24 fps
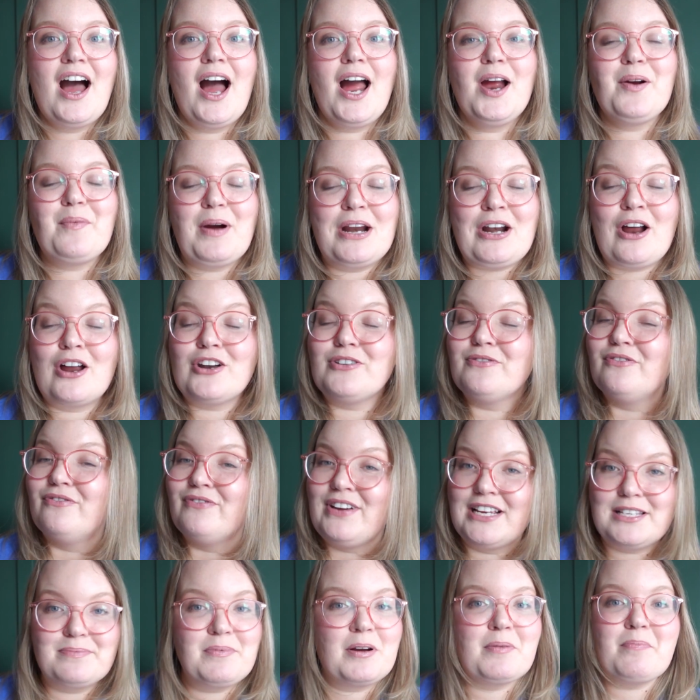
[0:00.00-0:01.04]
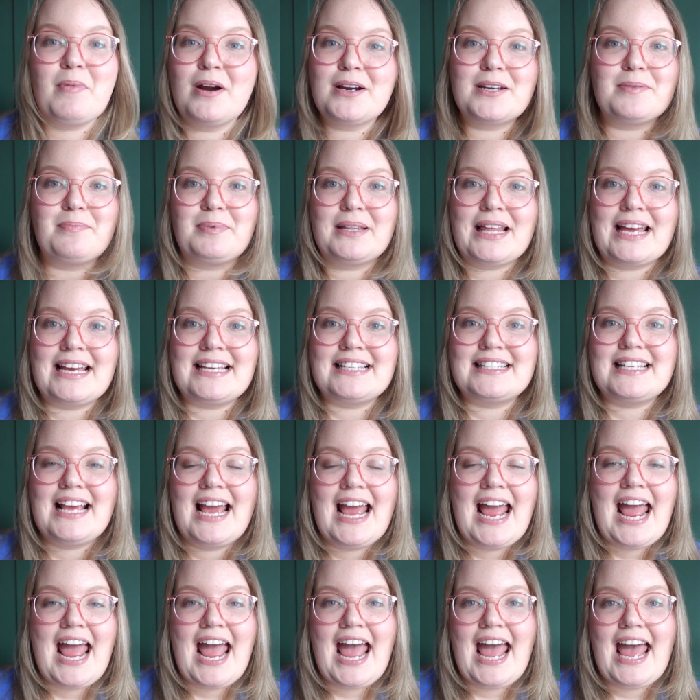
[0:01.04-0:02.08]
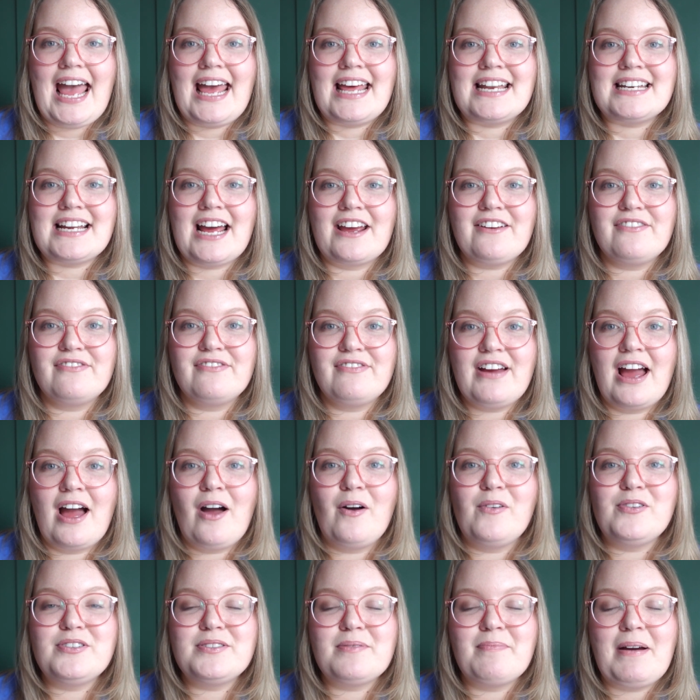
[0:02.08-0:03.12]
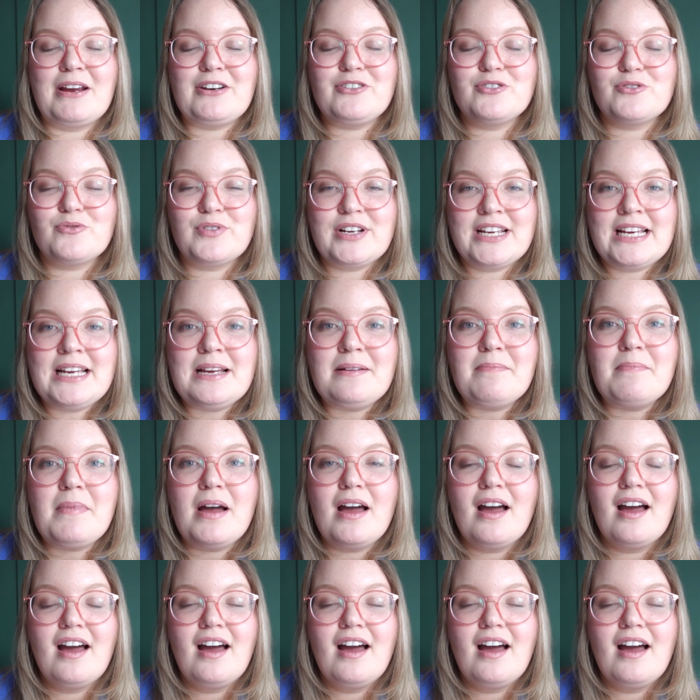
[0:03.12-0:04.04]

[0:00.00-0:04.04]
I went on Facebook Marketplace and I found my dream